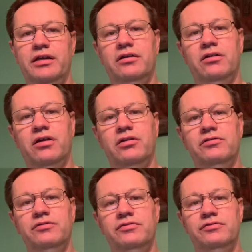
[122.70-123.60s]
lot of
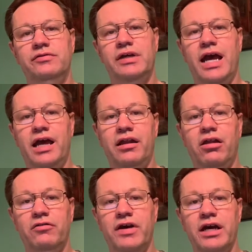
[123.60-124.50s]
high dollar
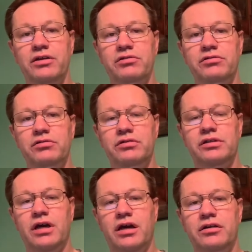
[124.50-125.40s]
values
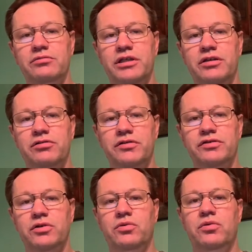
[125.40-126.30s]
items at the thrift
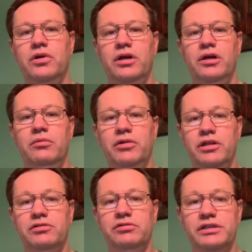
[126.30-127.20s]
store, but
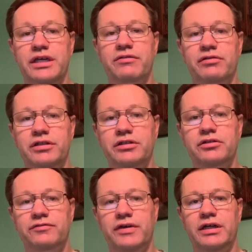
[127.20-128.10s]
this was definitely a good
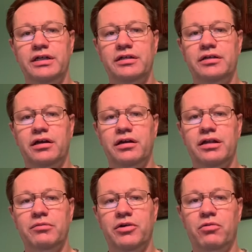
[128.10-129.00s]
find
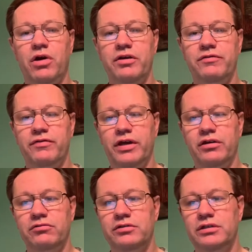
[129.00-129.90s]
that my wife
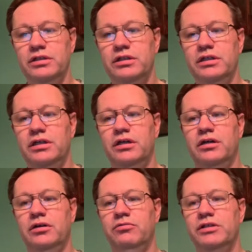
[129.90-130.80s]
found.
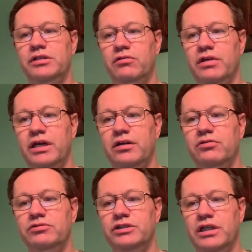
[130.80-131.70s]
We sold that on
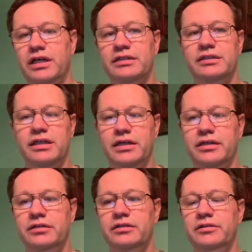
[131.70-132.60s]
July 2nd.